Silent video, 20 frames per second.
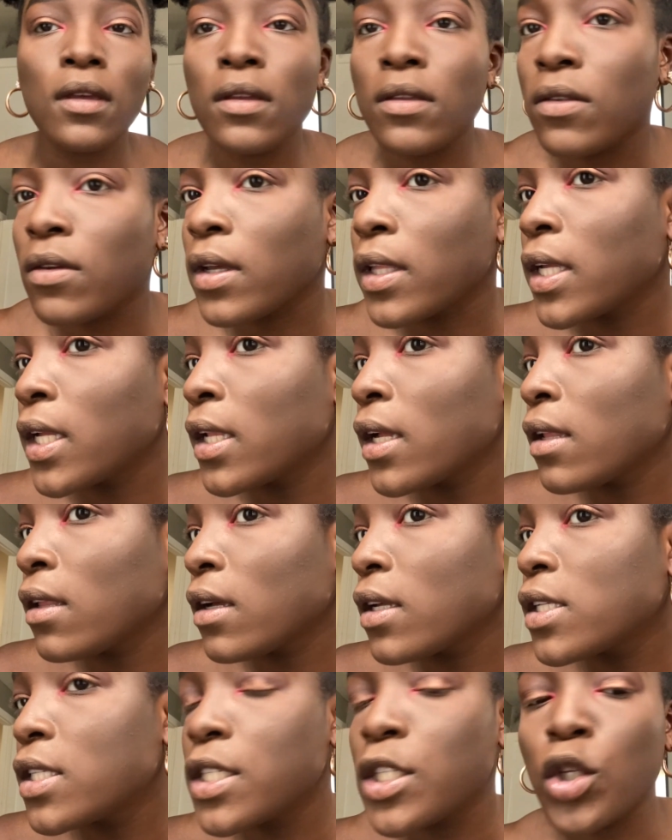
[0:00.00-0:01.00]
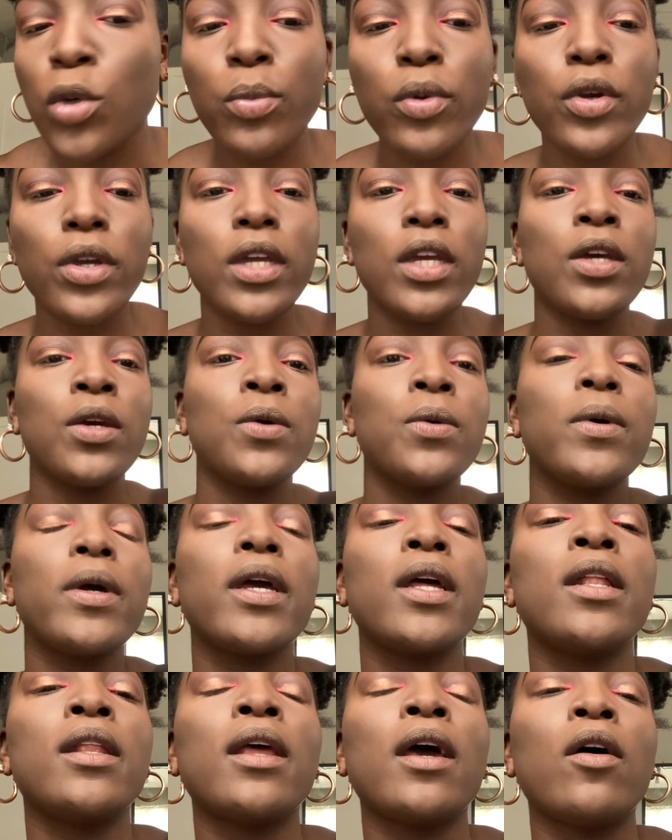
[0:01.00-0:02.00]
I think that looks super cute.
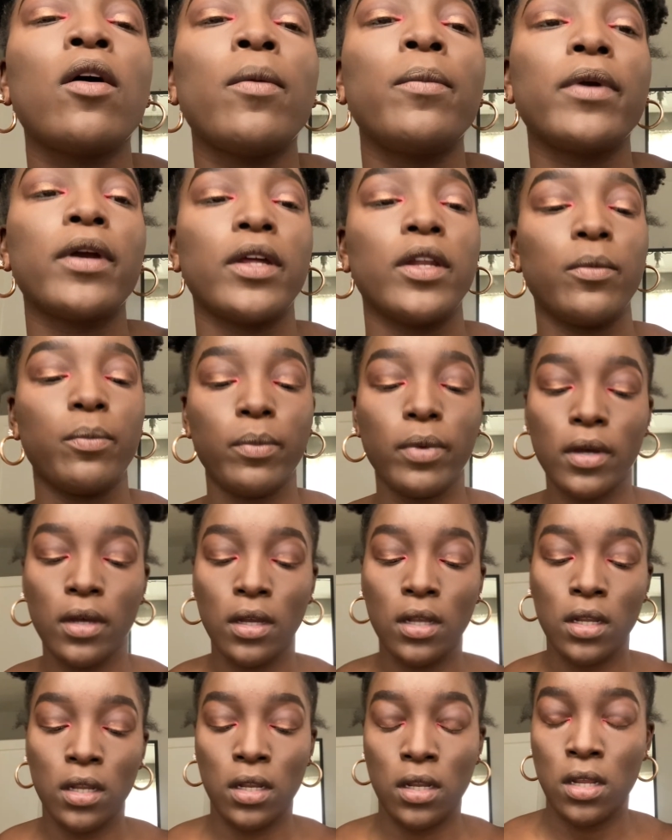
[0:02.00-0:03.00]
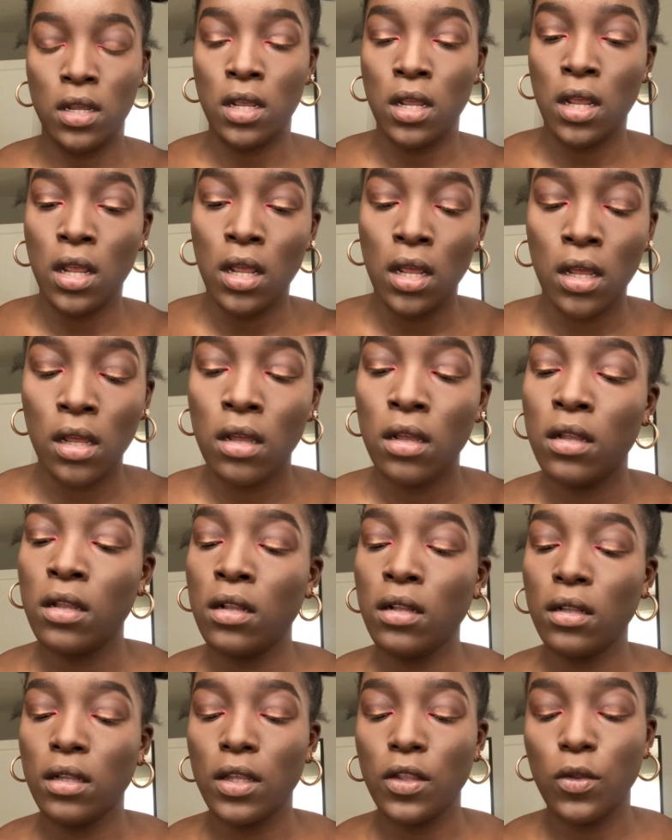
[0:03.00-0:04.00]
And now I'm gonna put
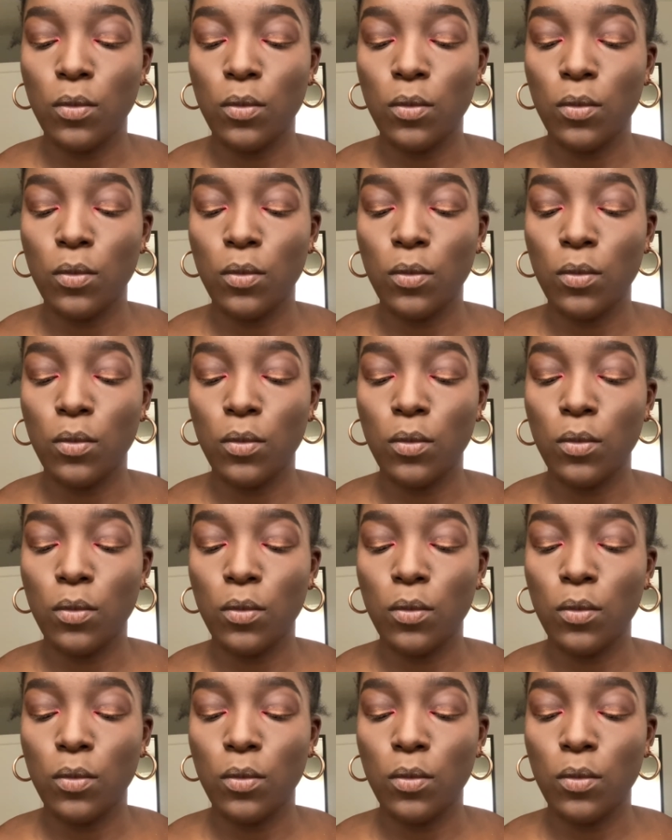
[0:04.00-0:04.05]
this